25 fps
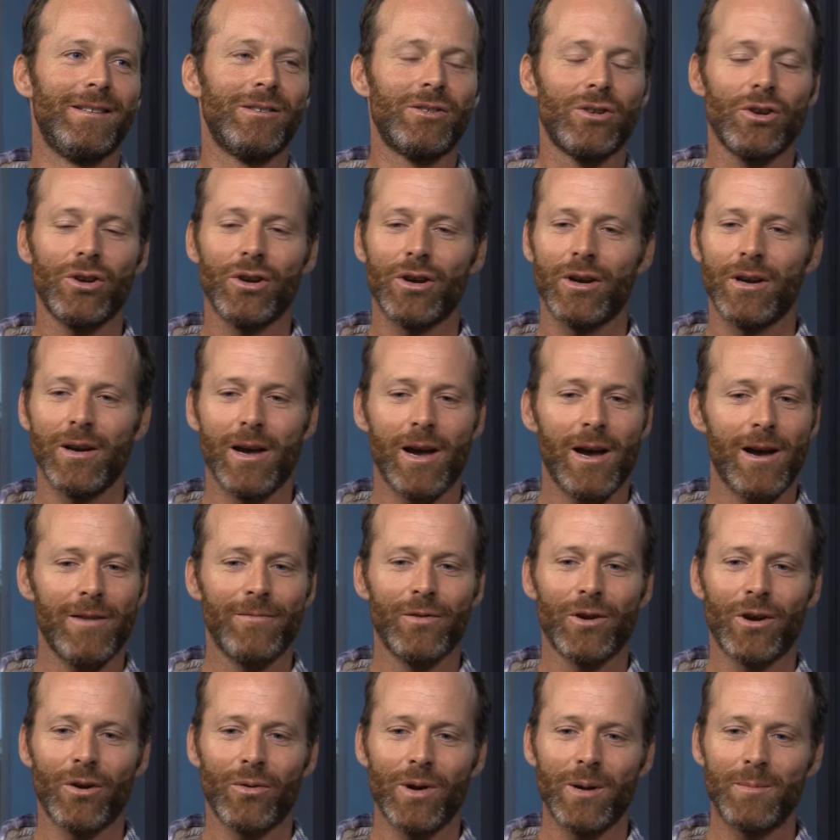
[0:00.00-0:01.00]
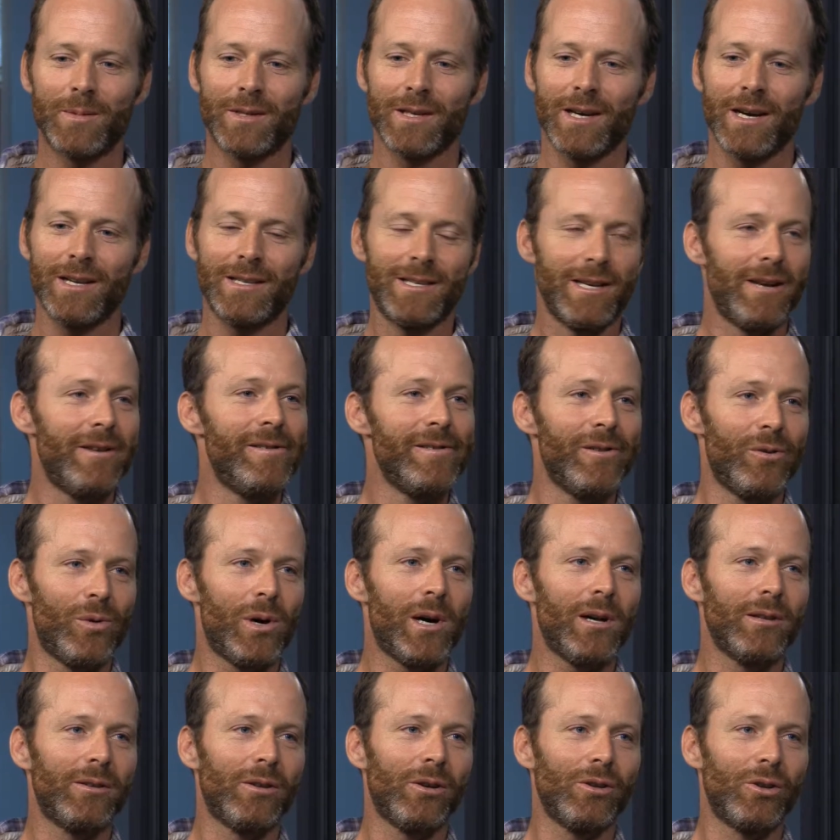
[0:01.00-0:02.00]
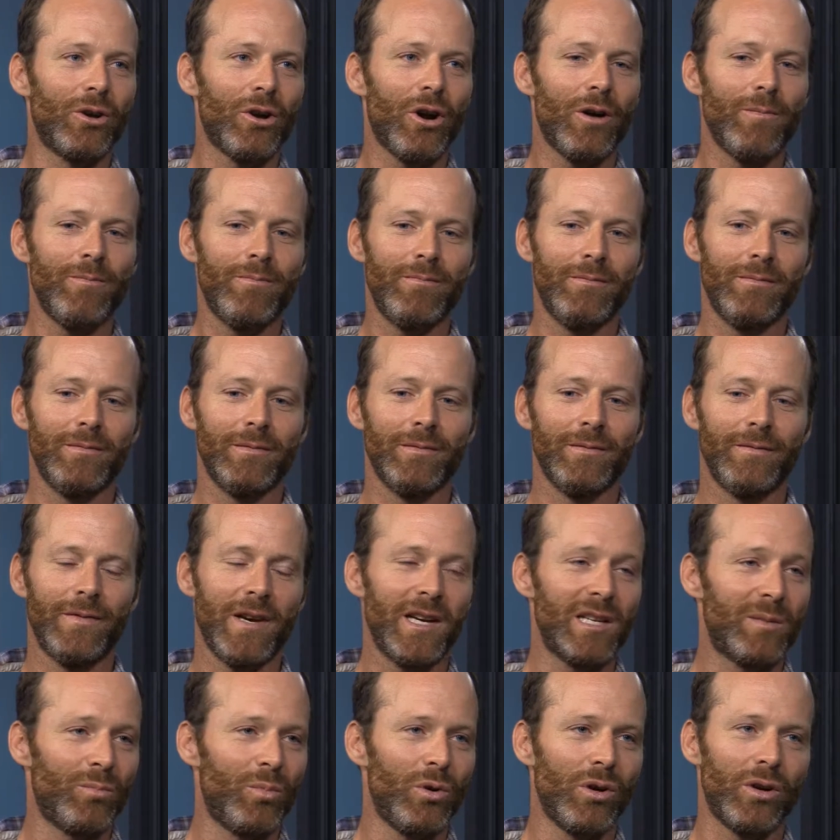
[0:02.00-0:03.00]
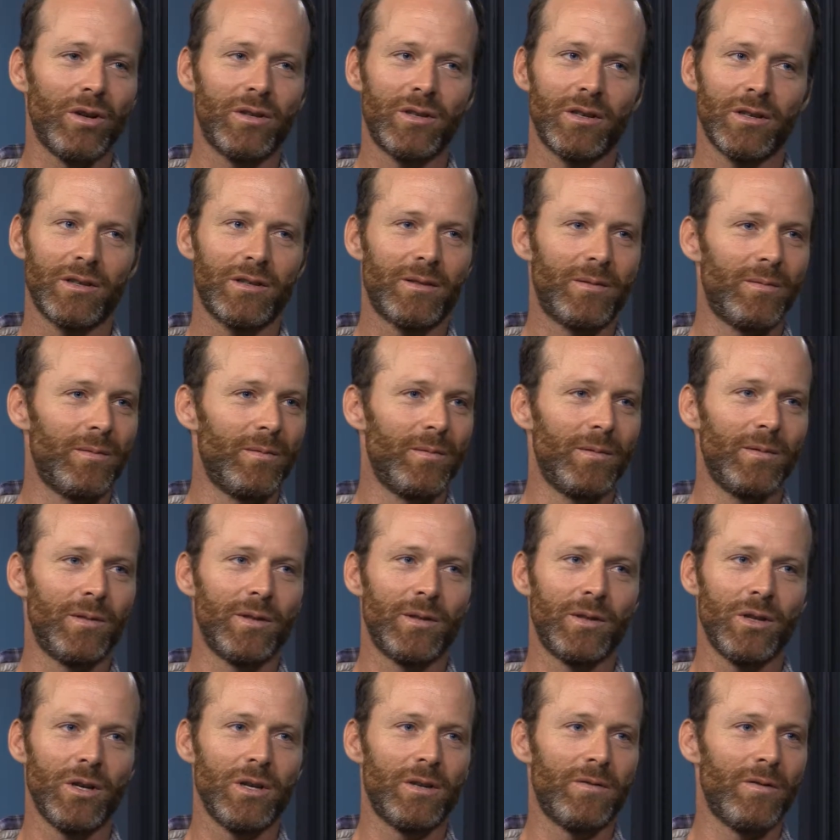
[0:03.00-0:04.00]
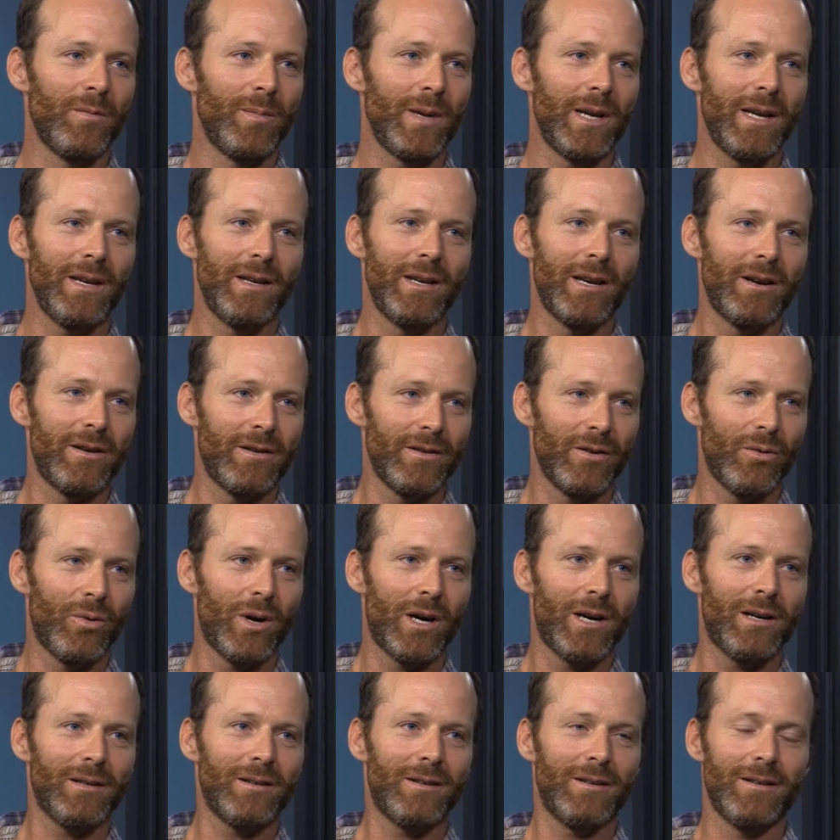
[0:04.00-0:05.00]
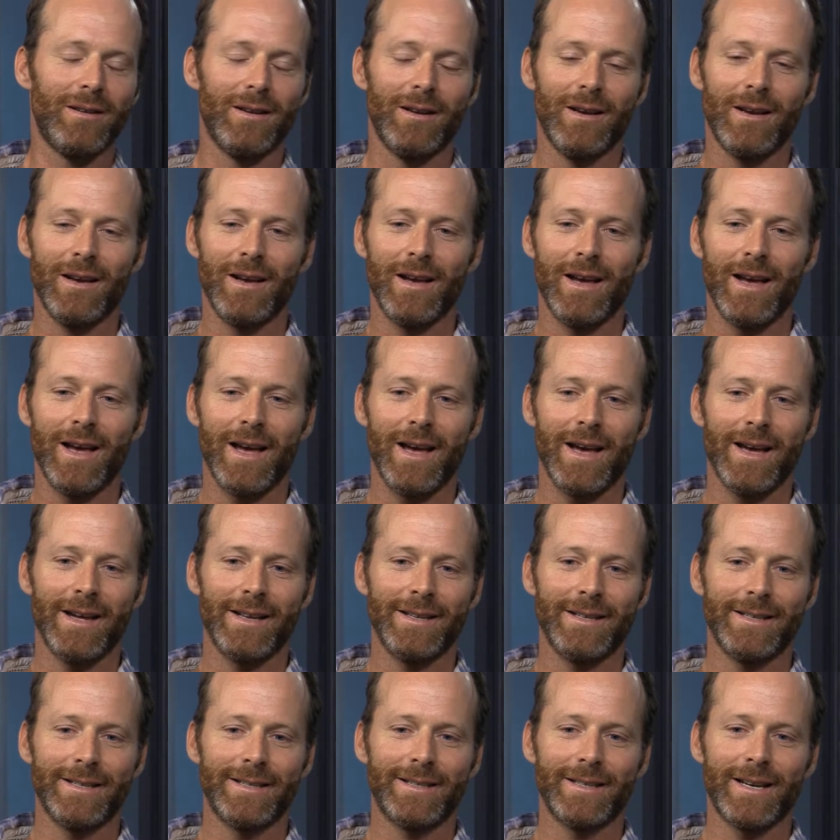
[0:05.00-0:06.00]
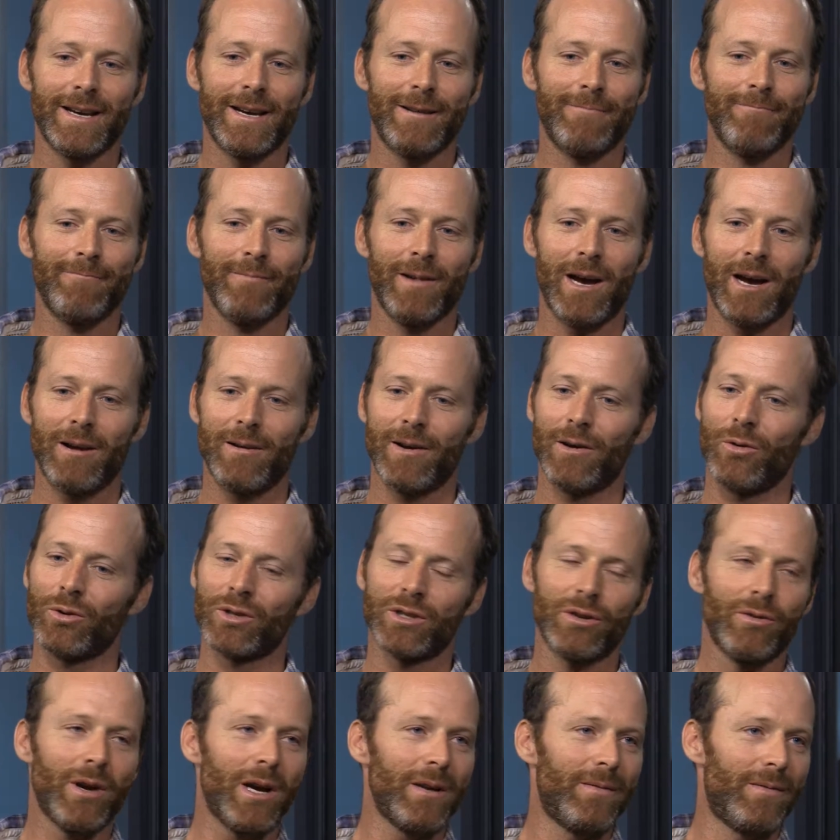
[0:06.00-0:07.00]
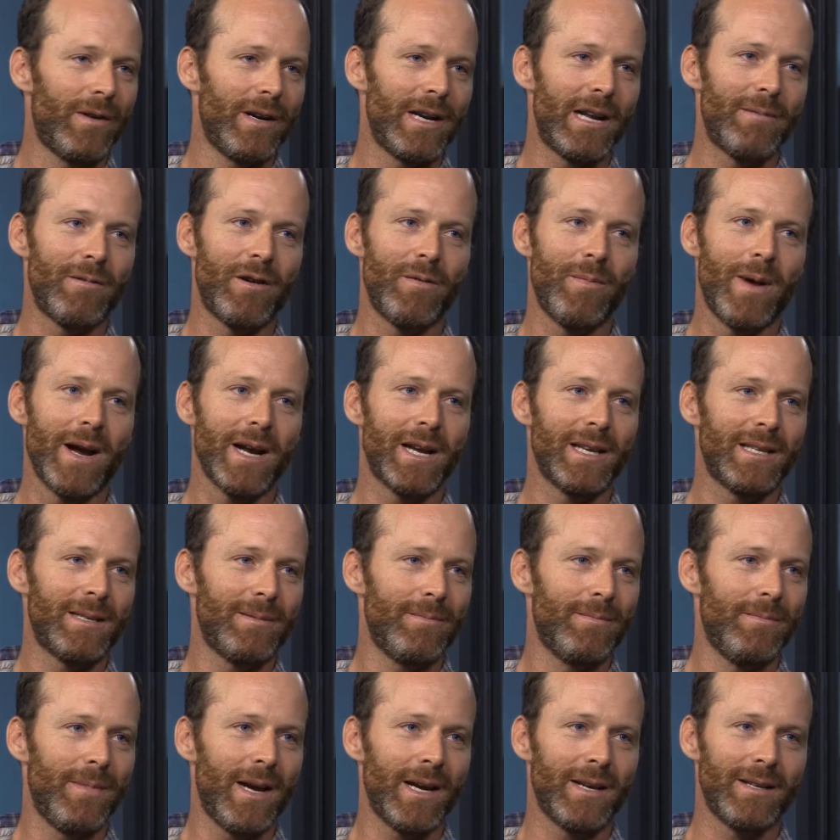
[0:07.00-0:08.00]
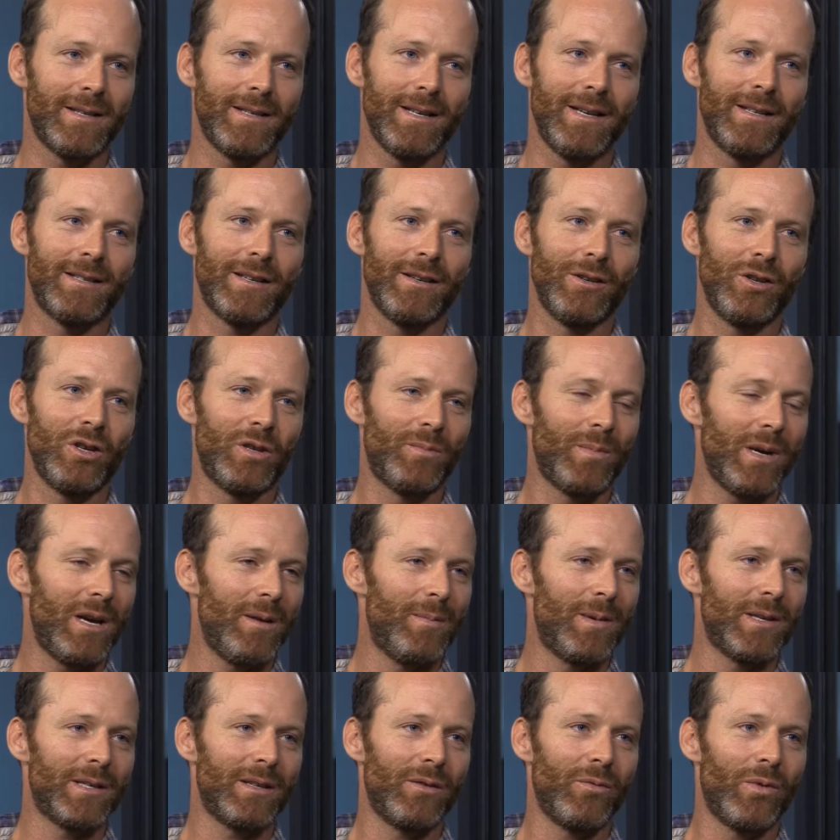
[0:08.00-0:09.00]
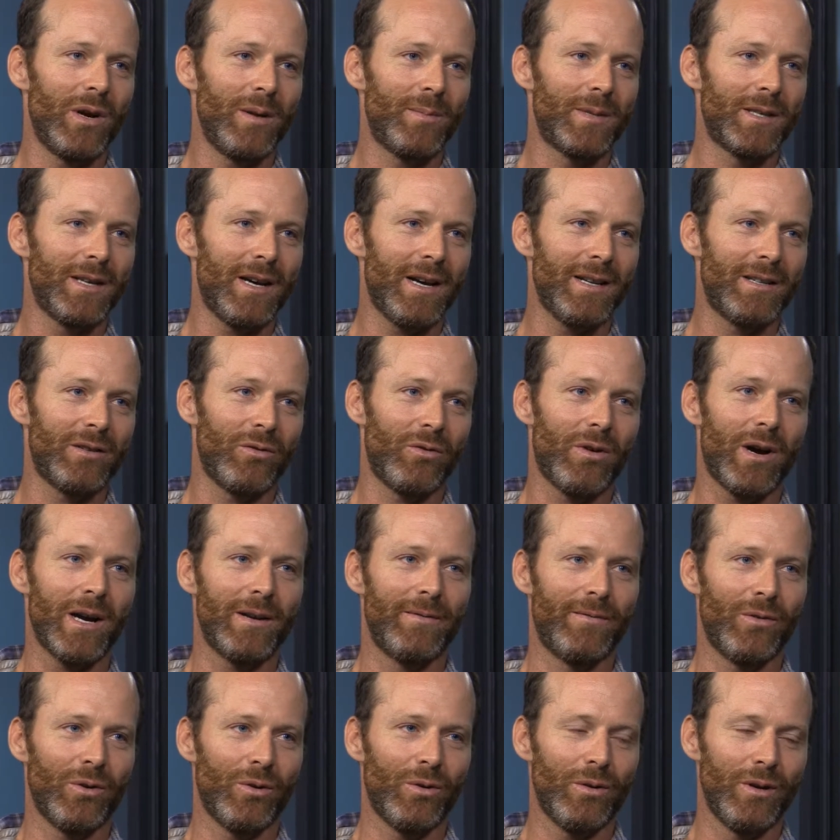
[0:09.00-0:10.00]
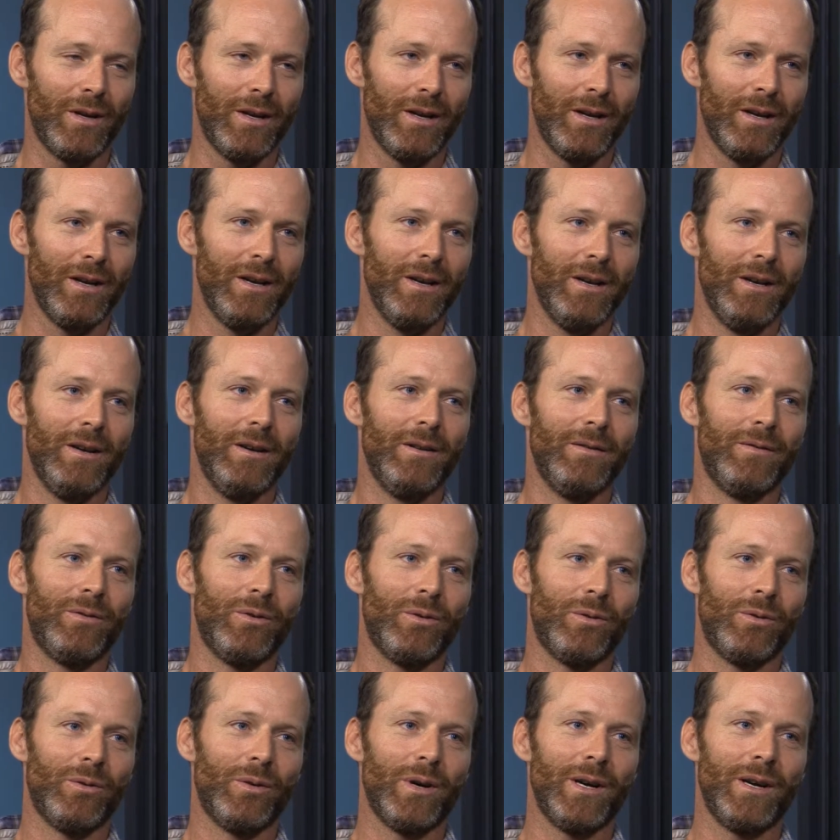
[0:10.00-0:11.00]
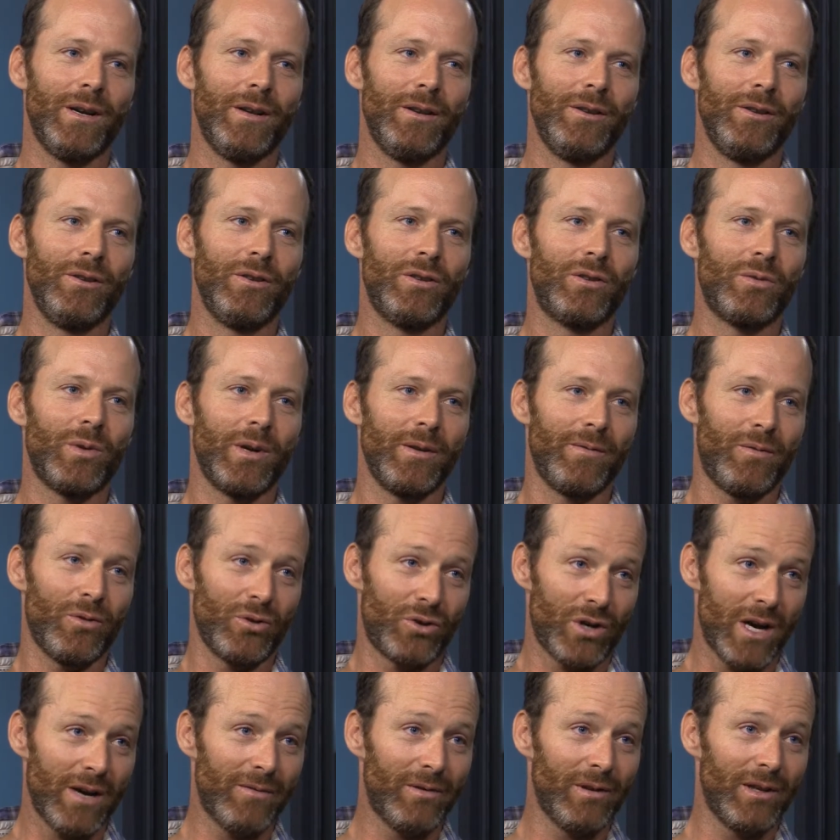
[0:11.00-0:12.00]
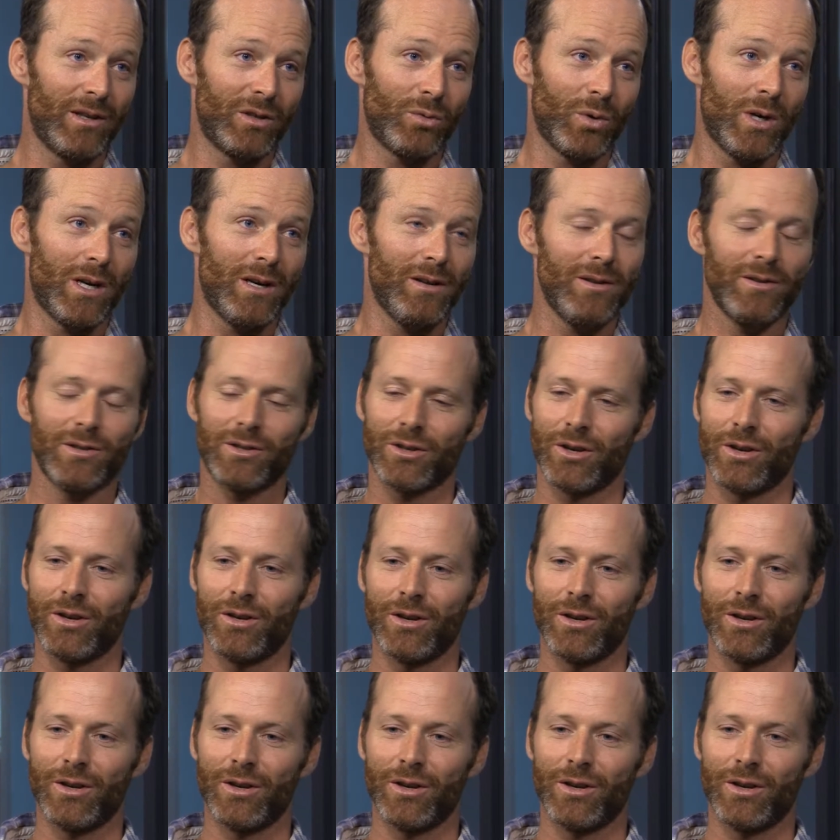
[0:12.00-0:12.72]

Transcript: Sure. I've got a website, yearinthewild.com. Facebook, just search for me, Year in the Wild. And I also write for a number of magazines and newspapers and websites. I write for for News 24 Travel as well. So